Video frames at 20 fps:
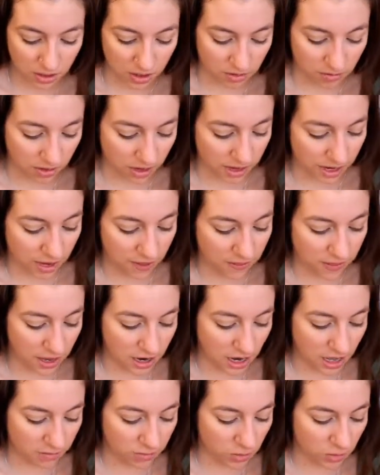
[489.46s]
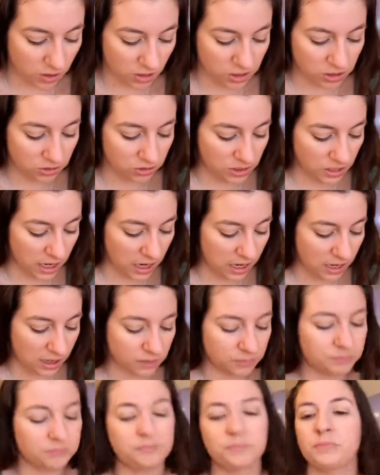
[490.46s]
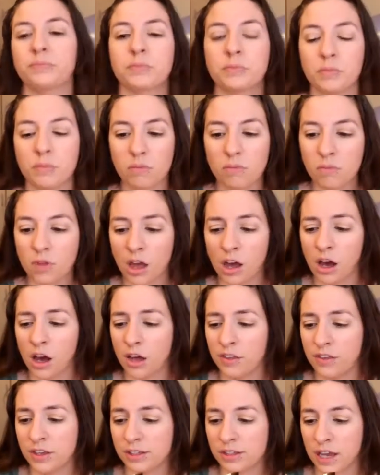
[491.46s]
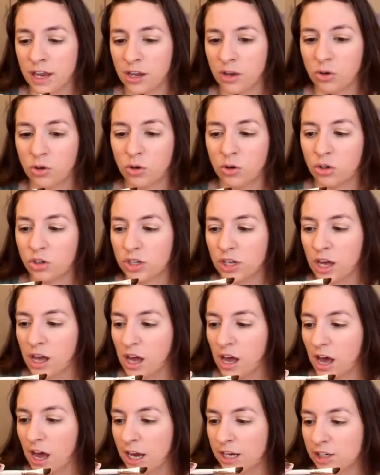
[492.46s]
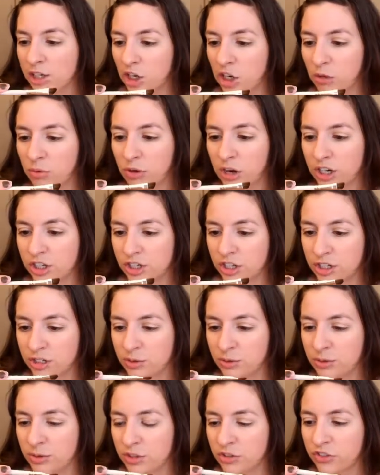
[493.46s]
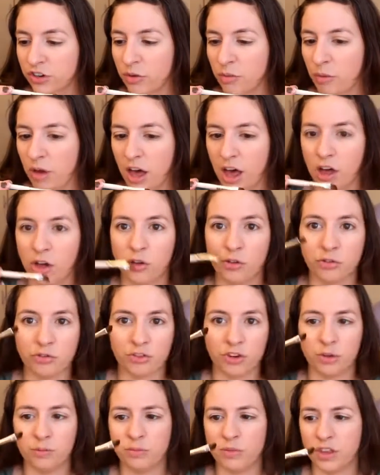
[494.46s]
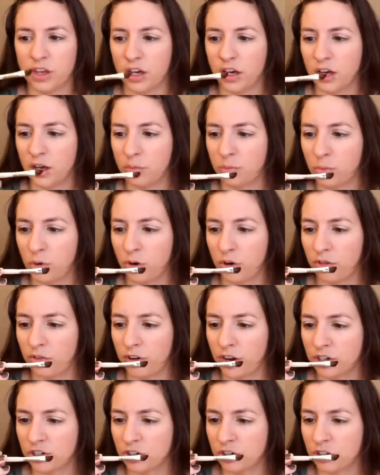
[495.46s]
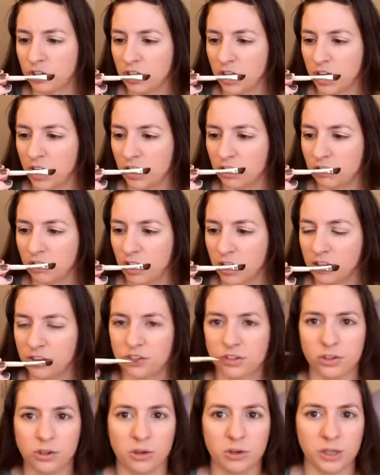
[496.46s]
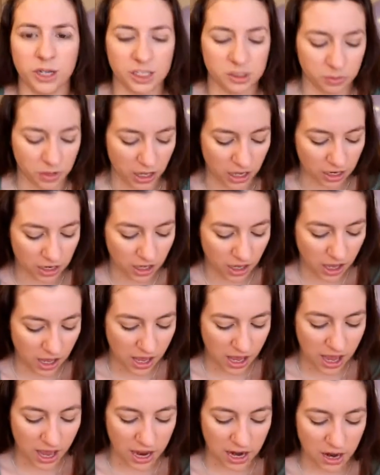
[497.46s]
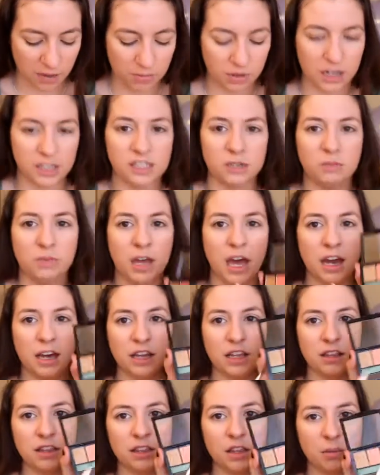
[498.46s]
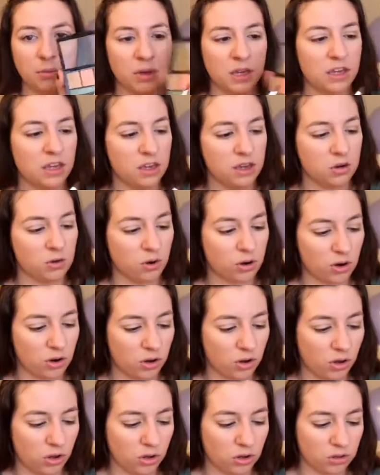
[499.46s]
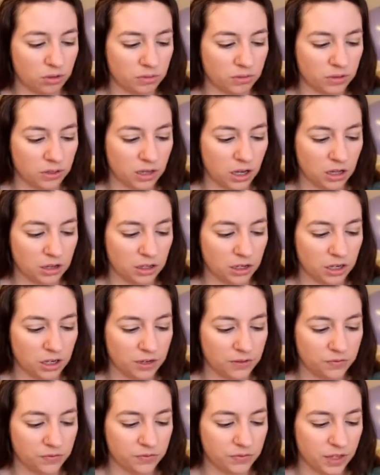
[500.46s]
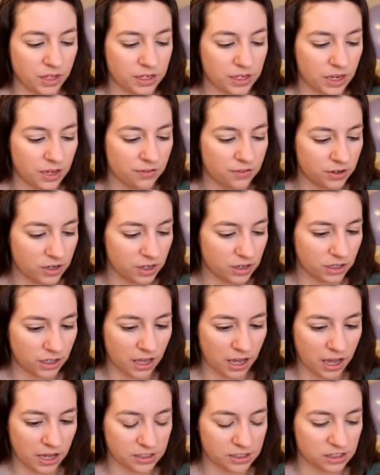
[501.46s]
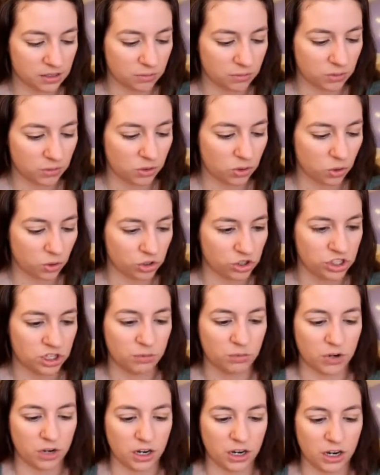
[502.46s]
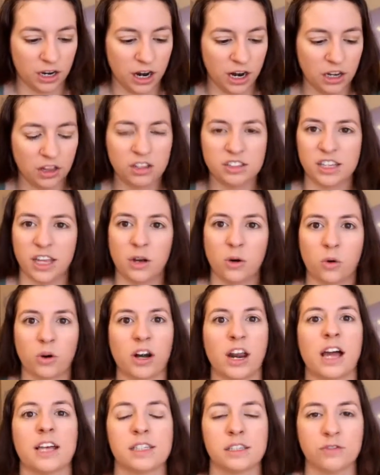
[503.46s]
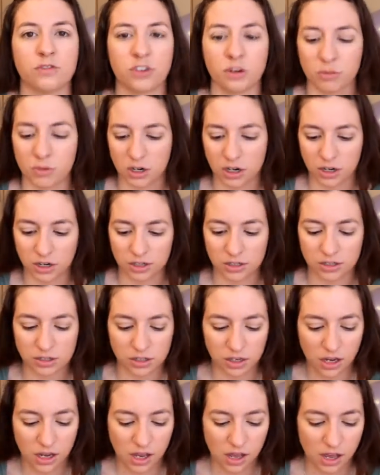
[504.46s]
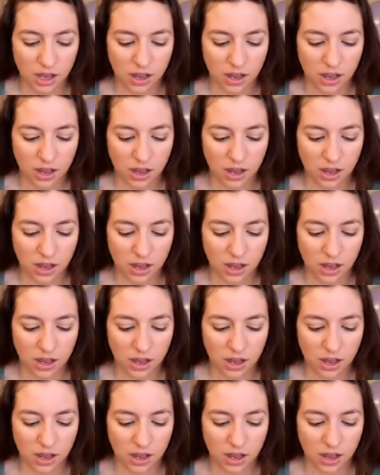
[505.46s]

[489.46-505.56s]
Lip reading: Alright, and then I'm going to take this angled eyeshadow brush. This one's from e.l.f. from the Professional line, right? The Studio line's black. And I'm going to dip that in the pinky coral color. It definitely has some gold shimmer in it. It kind of looks like Orgasm from NARS.